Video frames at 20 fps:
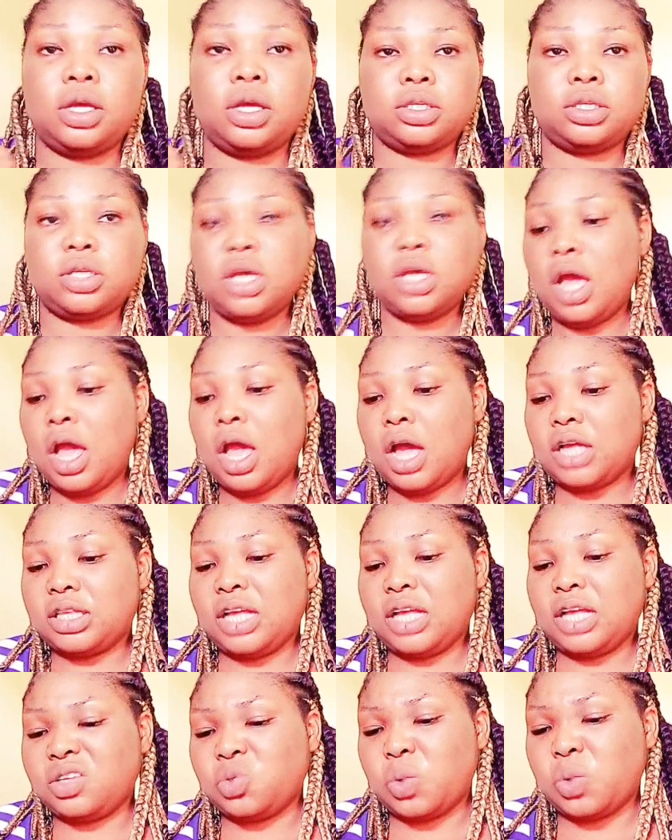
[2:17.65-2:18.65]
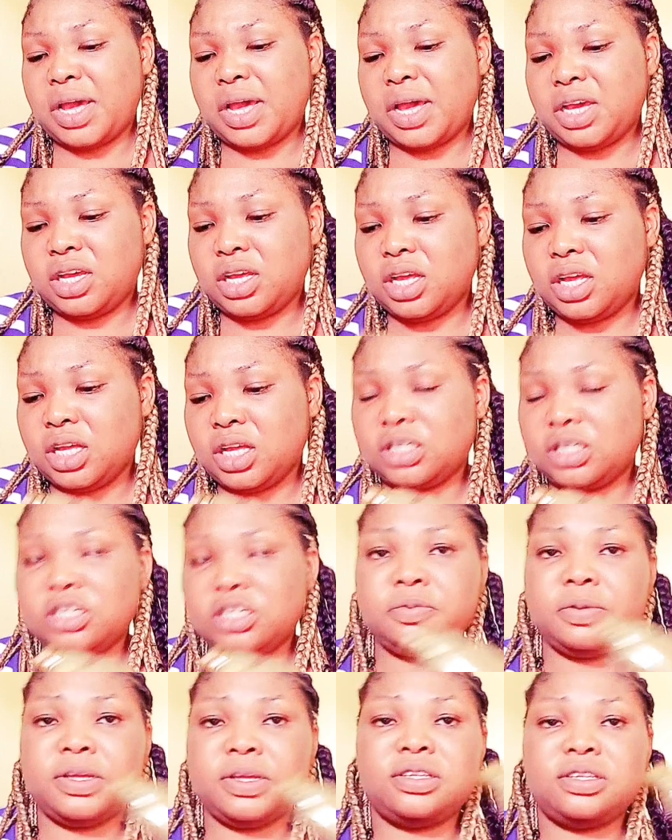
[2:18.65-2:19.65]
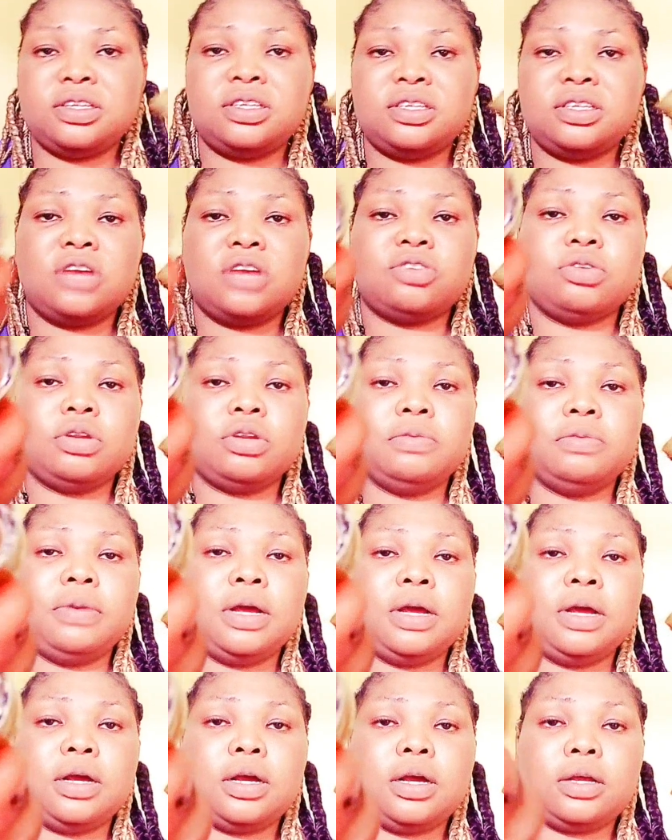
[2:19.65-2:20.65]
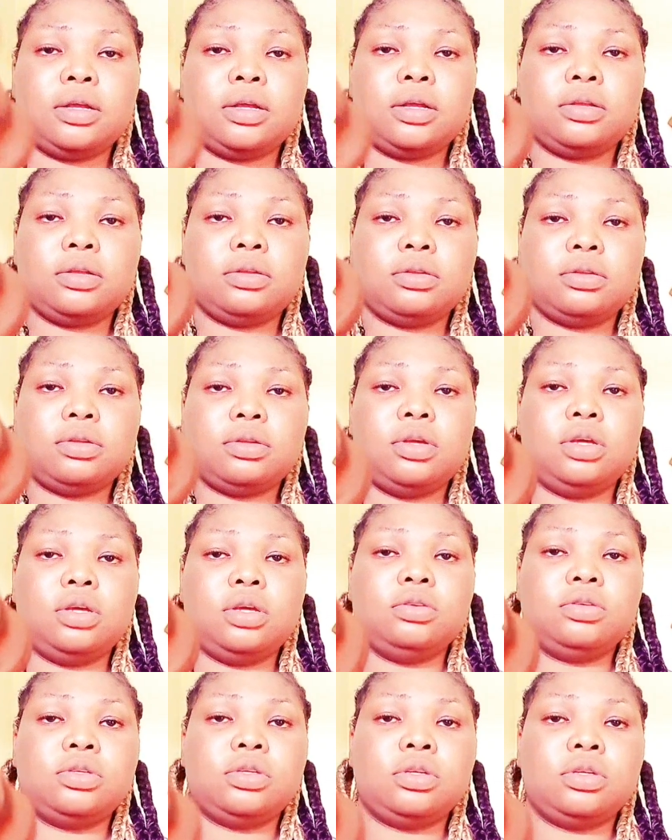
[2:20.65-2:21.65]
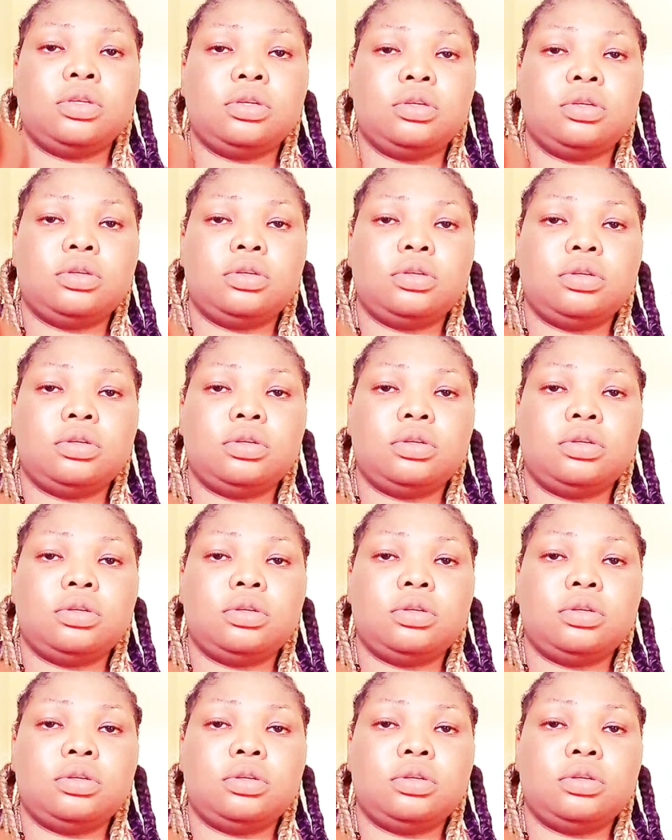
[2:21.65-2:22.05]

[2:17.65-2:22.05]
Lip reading: Yes, and that's why this place is actually black. Can you see?